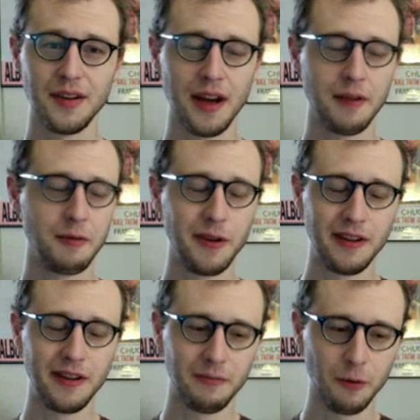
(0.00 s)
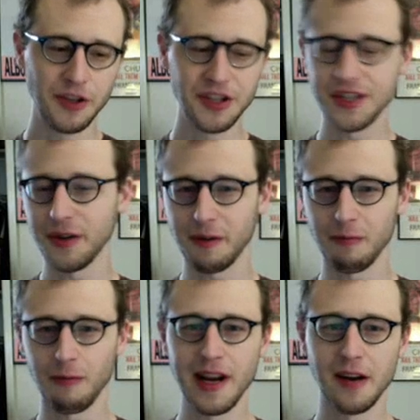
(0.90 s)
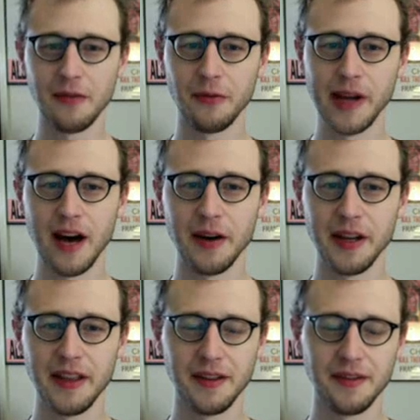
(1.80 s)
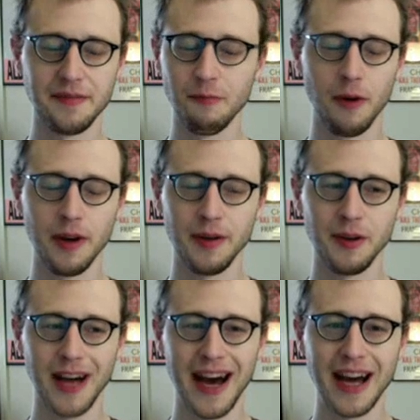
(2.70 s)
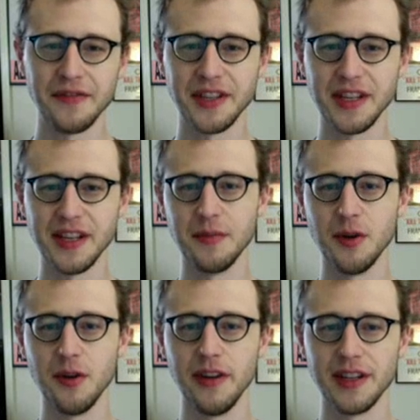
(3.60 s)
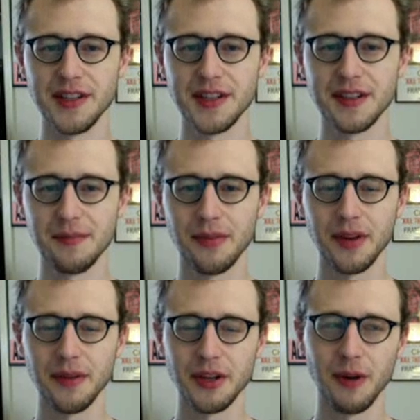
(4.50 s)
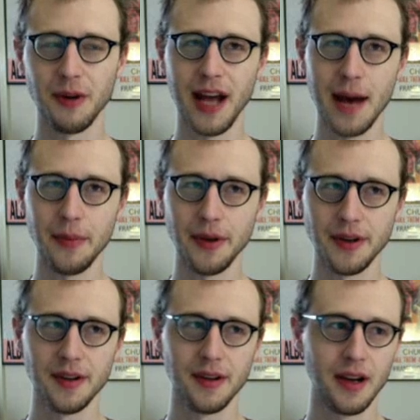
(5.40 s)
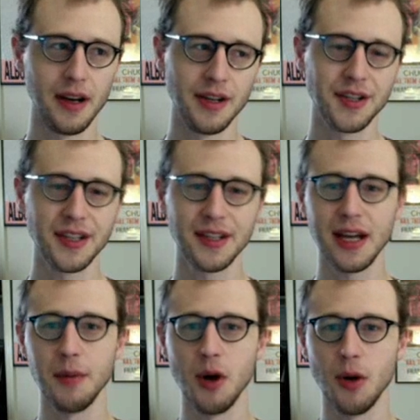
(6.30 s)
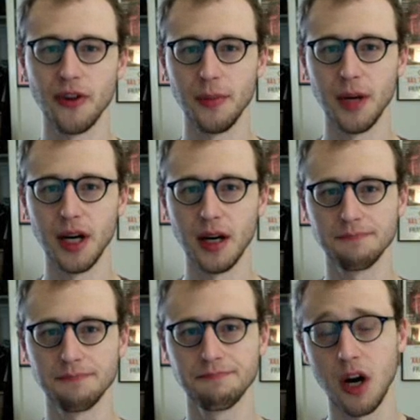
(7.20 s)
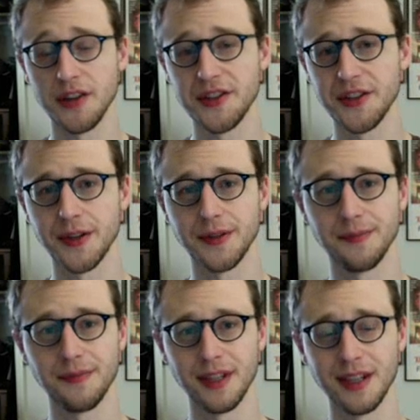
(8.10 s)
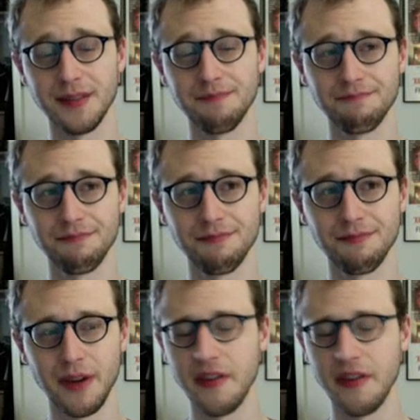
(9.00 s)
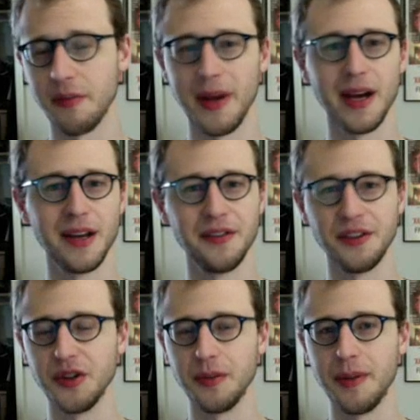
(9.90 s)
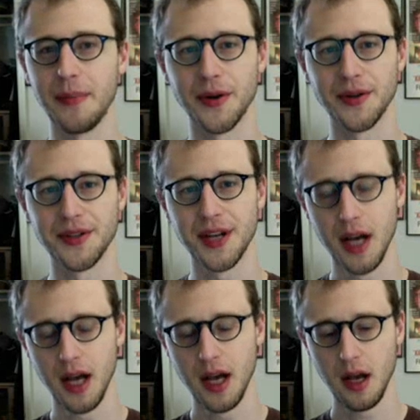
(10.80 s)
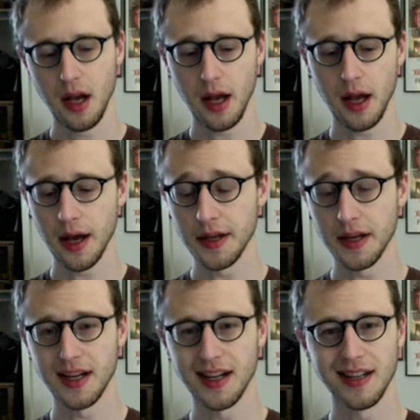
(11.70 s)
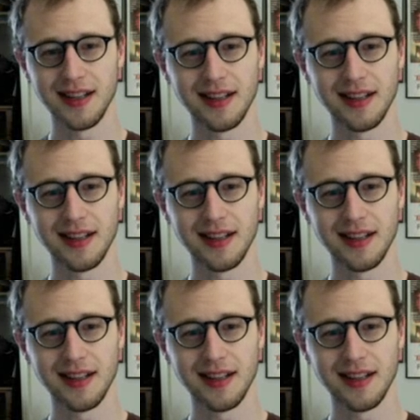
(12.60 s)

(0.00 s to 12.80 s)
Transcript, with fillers: I really, really just took it right out of reality. That what you kind of see in the movie is pretty much what happened. I just came home from a concert. Uh, my favorite band, the Chili Peppers, and uh,